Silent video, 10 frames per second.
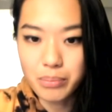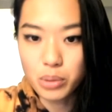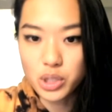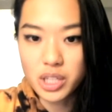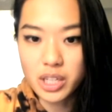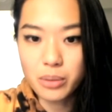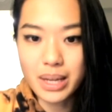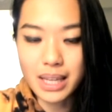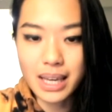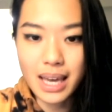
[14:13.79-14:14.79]
pushing away
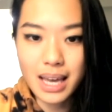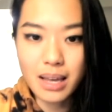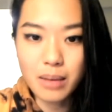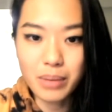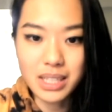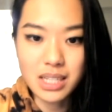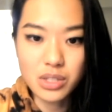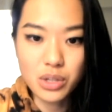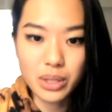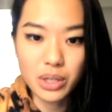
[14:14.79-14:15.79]
the king because he has
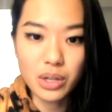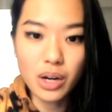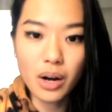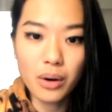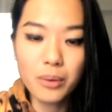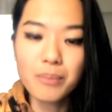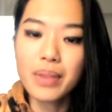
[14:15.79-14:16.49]
nowhere to go.